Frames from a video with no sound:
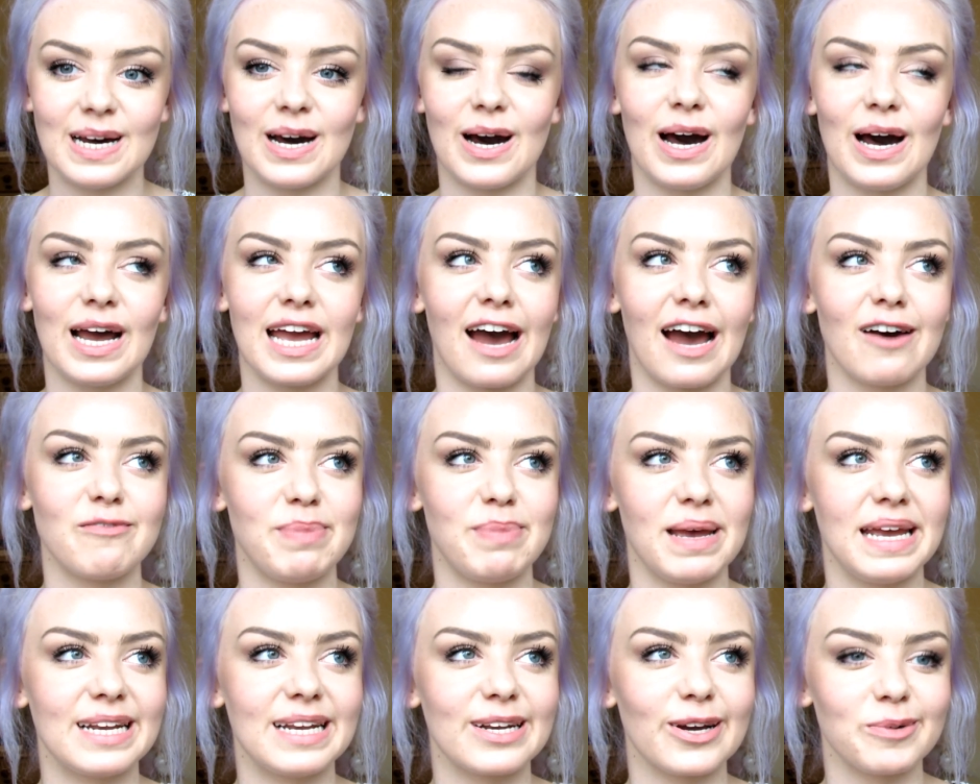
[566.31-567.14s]
I have
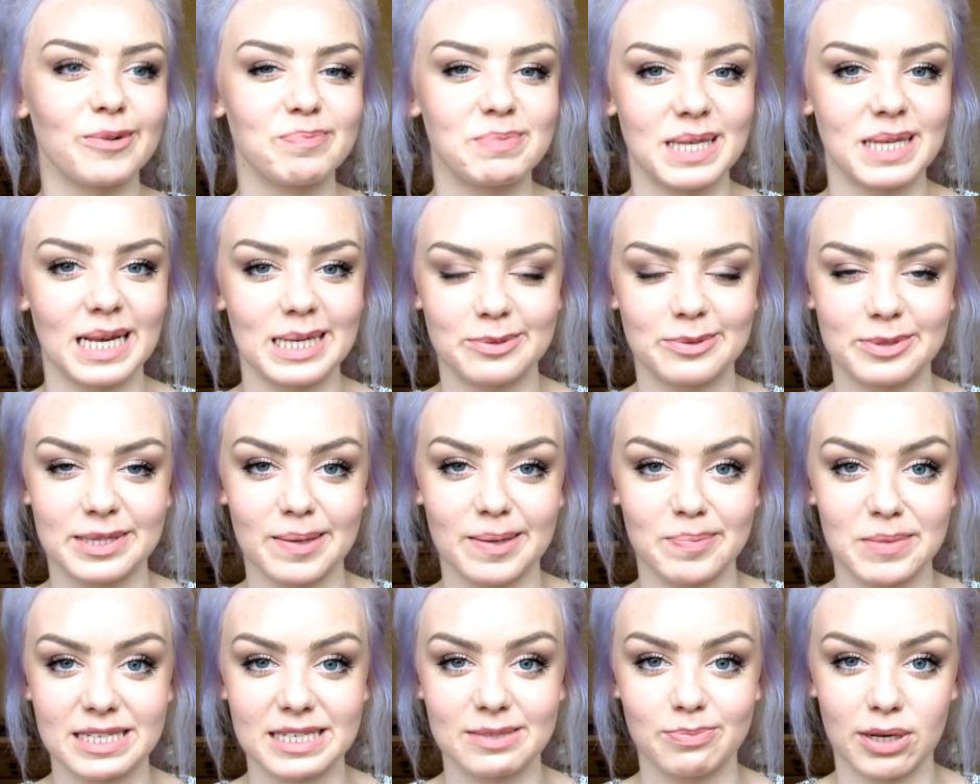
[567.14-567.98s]
been obsessed with
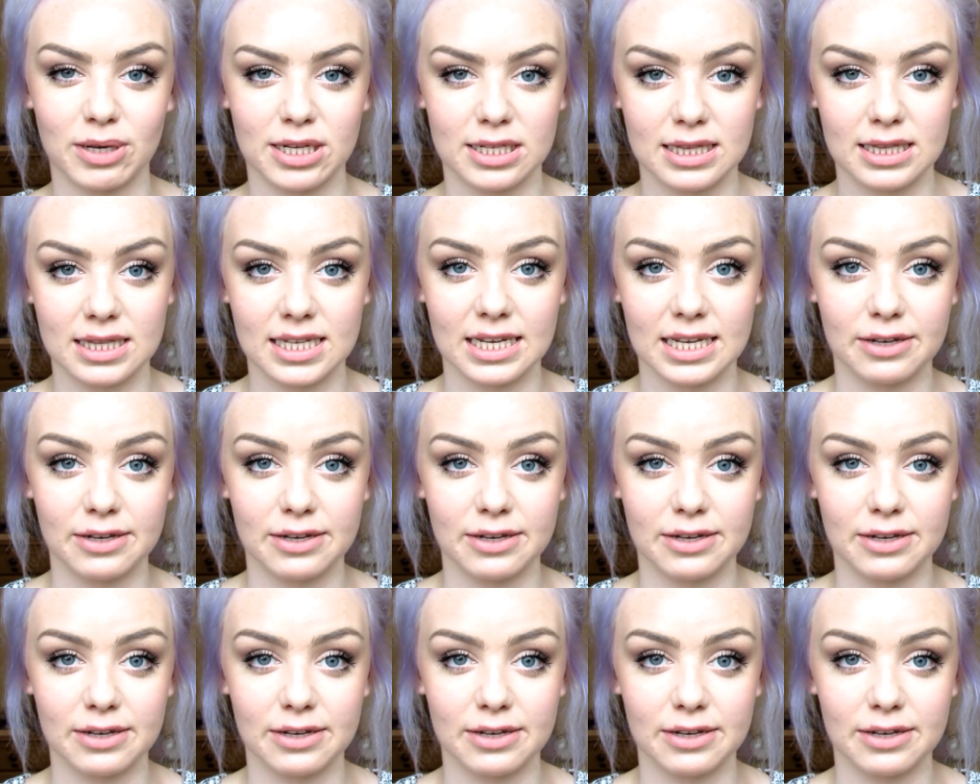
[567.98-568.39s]
them this month.